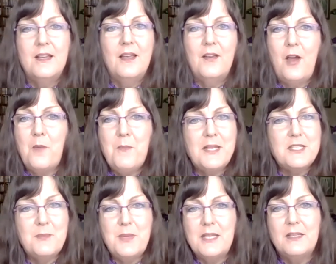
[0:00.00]
are meant
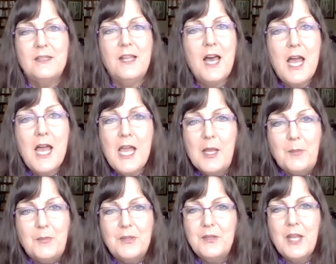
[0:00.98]
to be
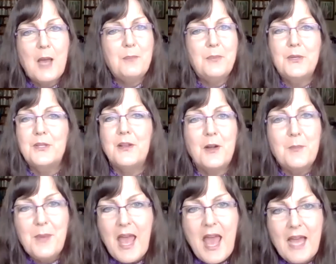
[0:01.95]
climbed, not put on our
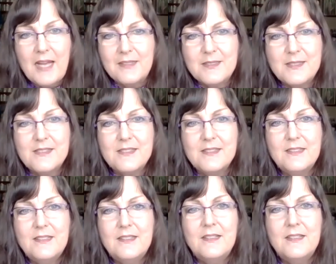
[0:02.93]
backs.
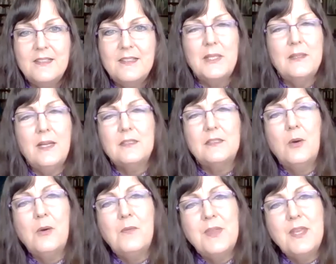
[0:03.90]
We let
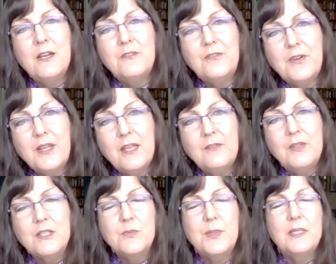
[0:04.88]
go of the
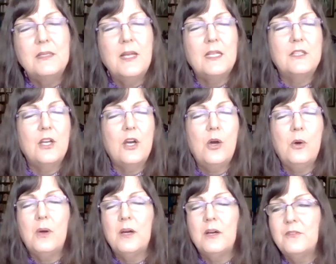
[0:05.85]
unforgiveness. We let
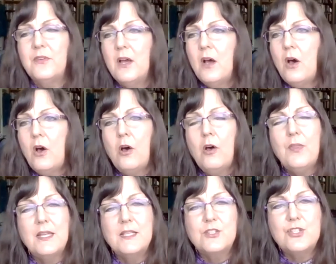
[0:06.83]
go of all
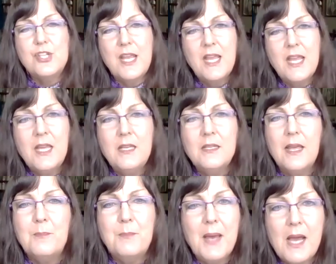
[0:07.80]
that has chained
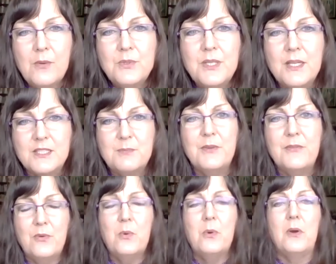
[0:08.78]
and bound us
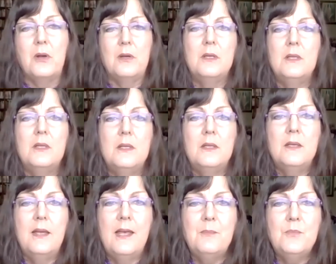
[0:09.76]
before
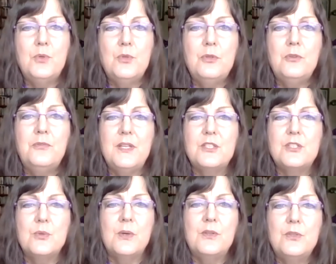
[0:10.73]
and move
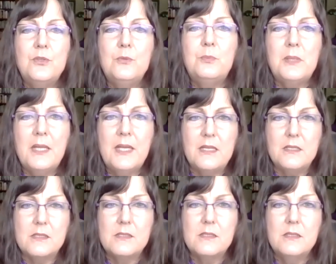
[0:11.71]
into a new
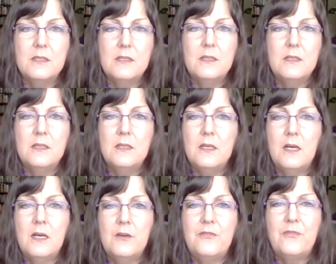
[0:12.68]
place
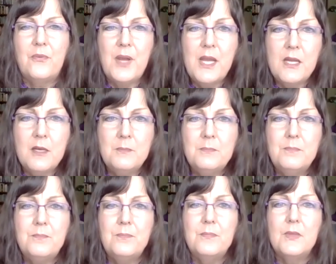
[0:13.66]
of freedom,
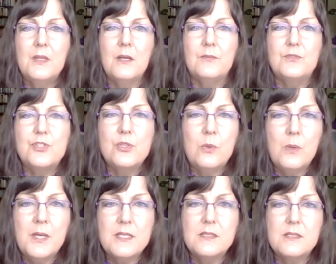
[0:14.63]
of
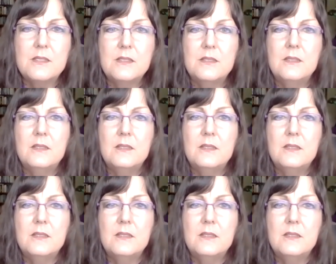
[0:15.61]
choice,